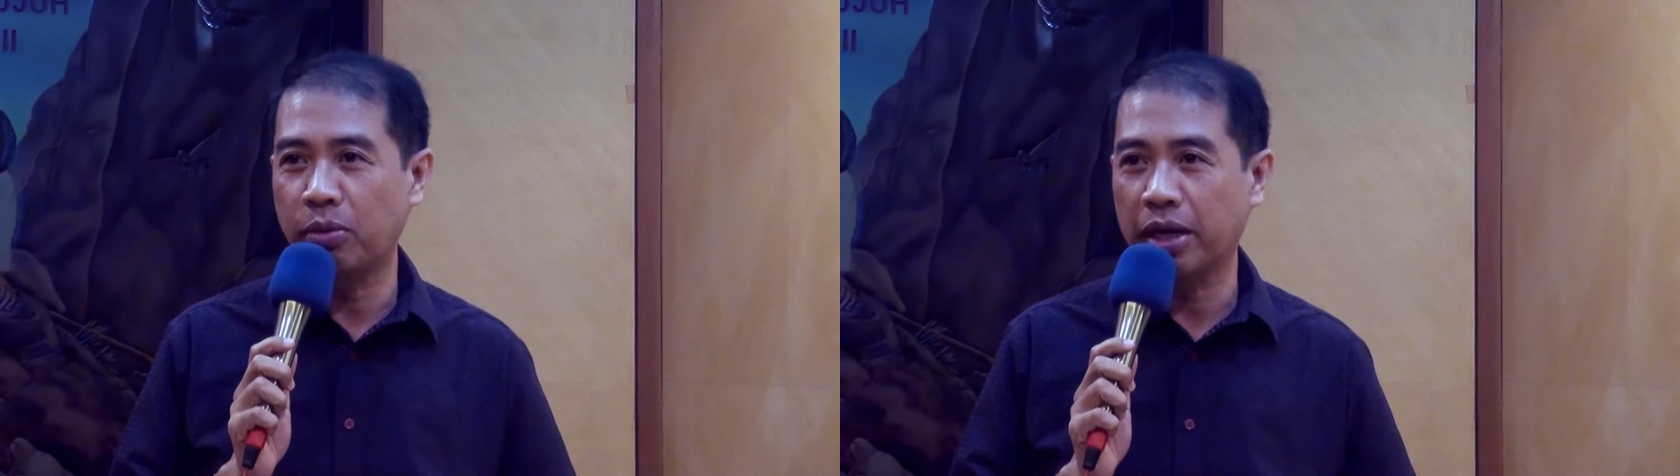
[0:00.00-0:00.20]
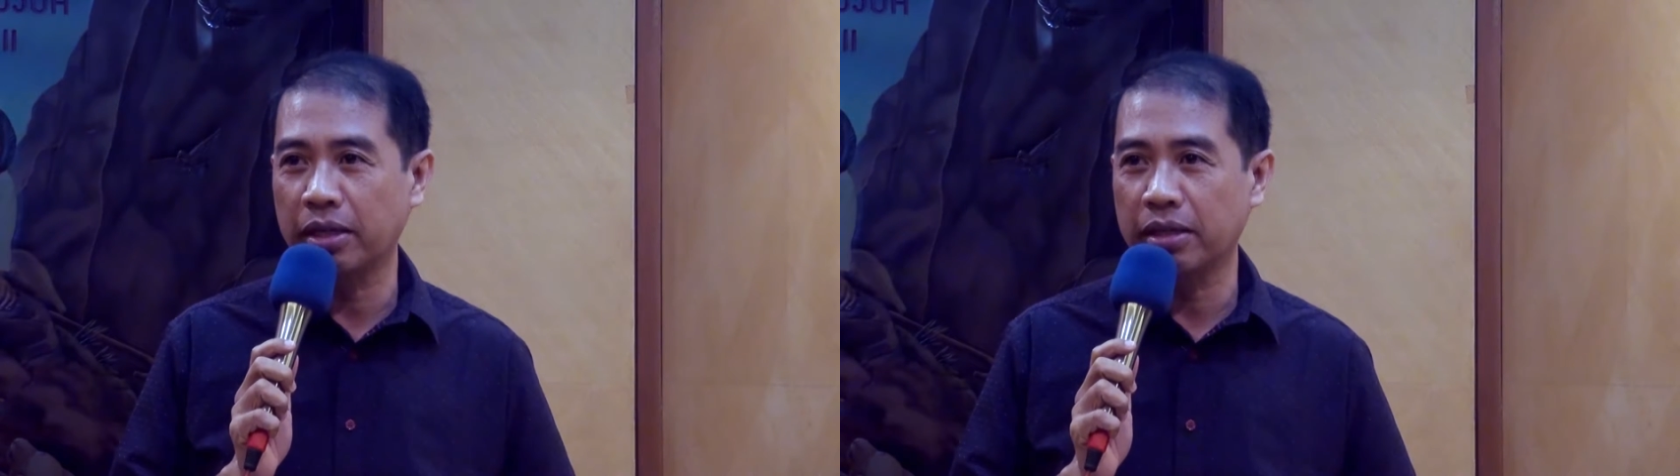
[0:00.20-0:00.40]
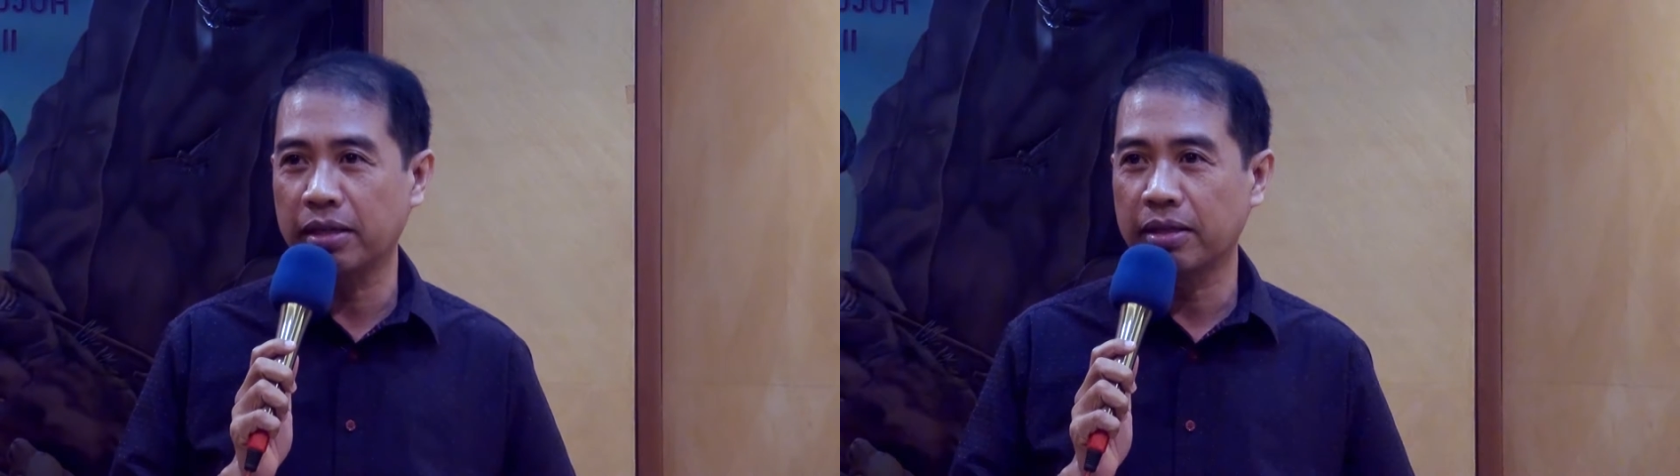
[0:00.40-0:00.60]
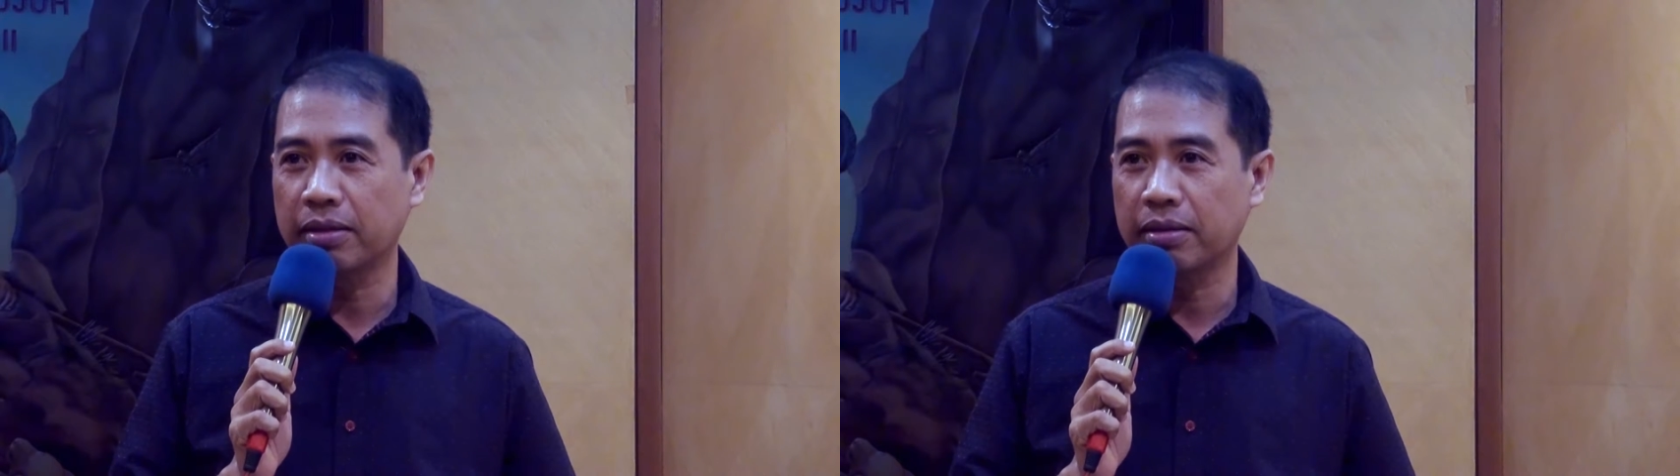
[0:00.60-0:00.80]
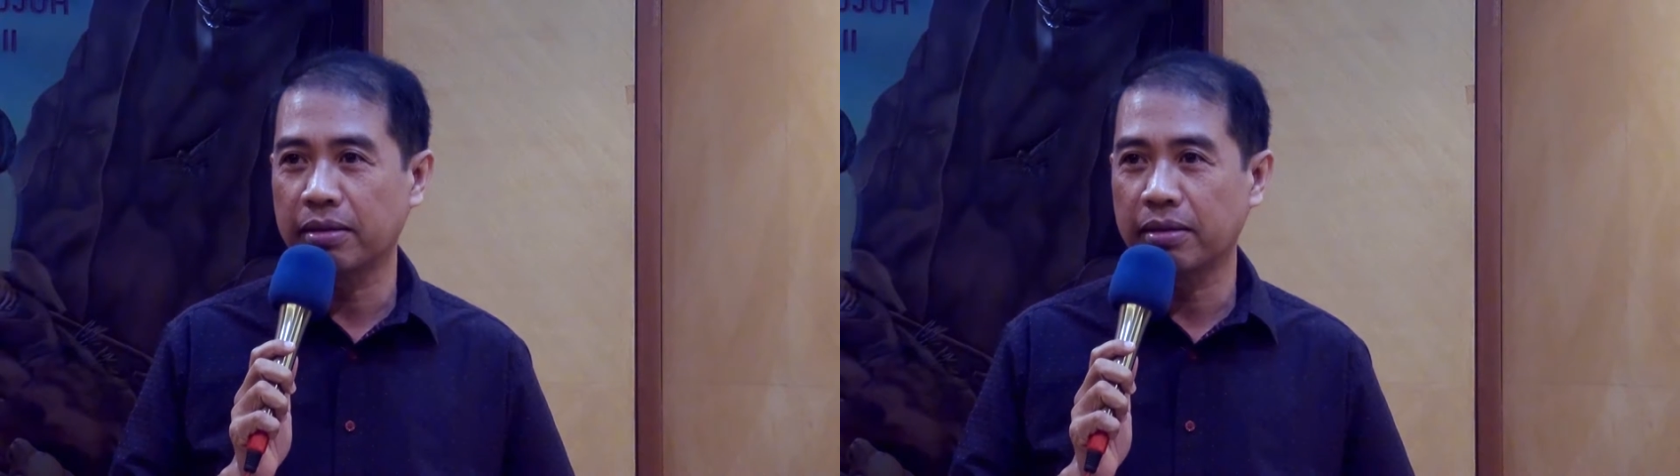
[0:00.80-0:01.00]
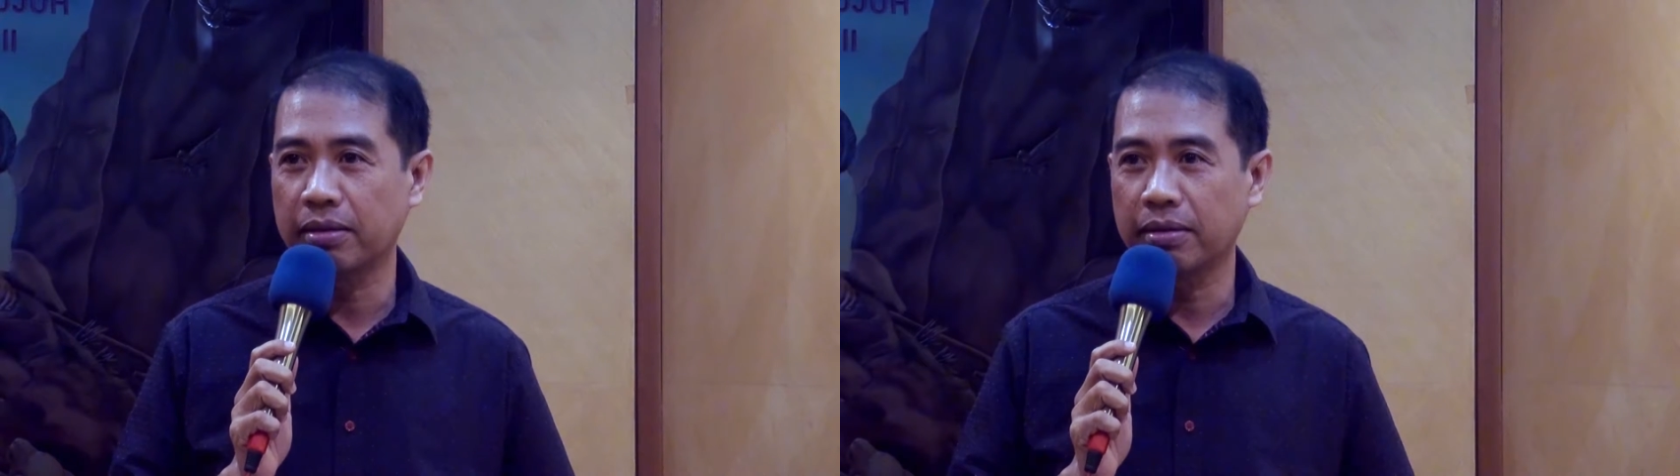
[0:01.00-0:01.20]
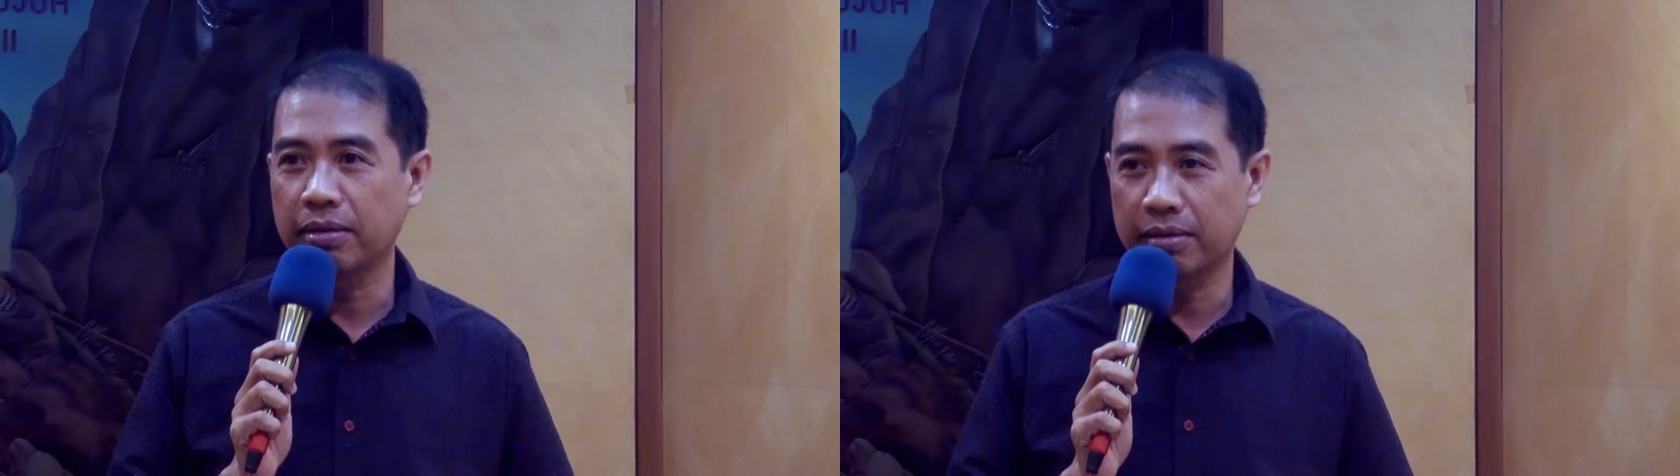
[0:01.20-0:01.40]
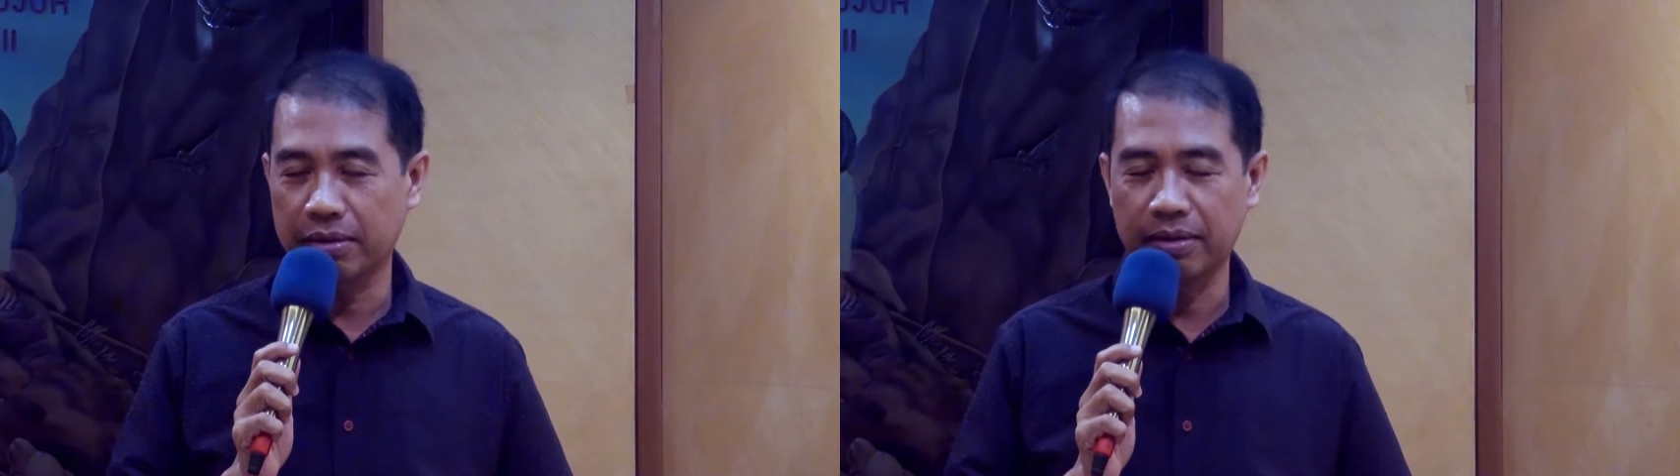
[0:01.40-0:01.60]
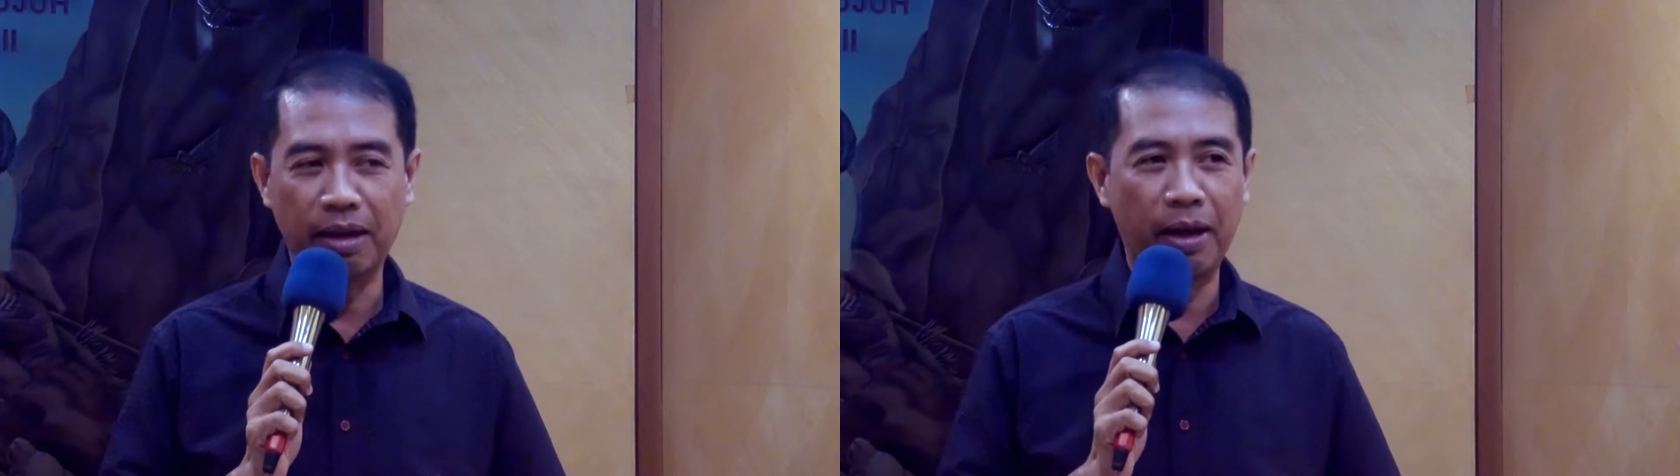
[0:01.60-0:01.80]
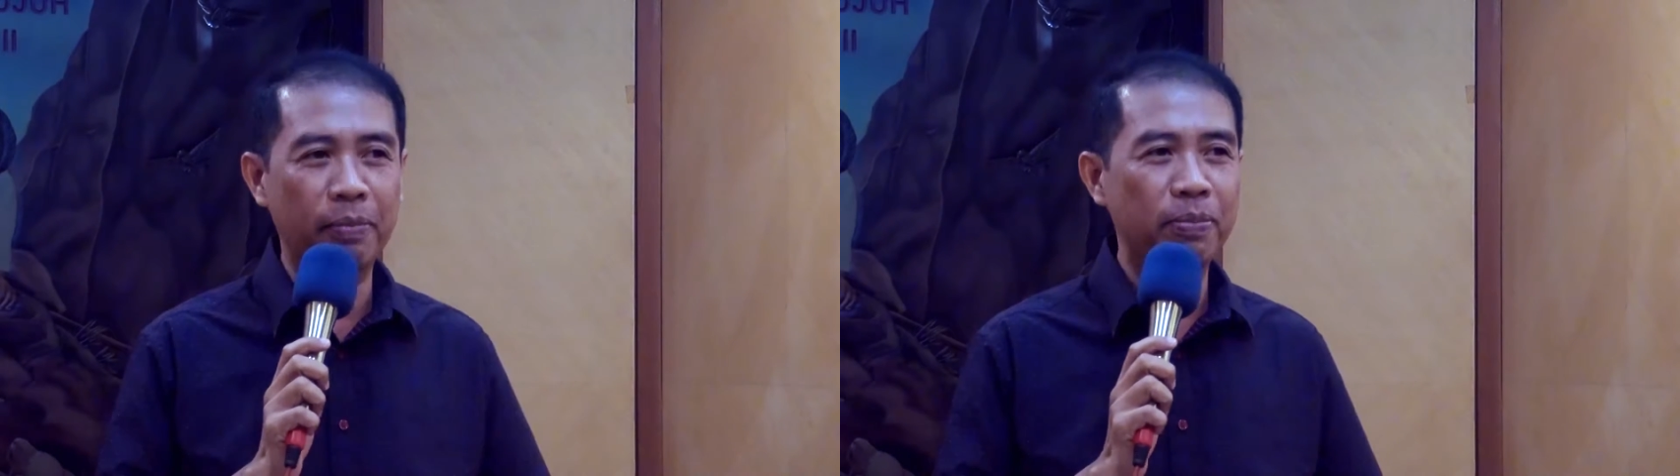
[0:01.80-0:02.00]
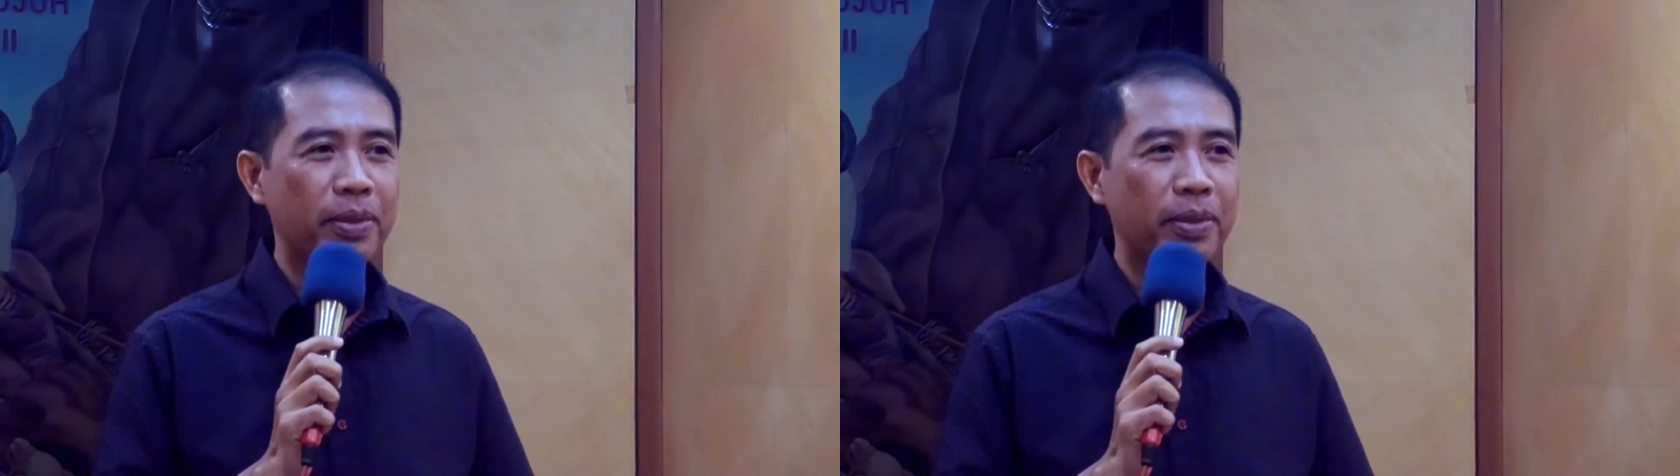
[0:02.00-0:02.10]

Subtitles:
White?" Yeah.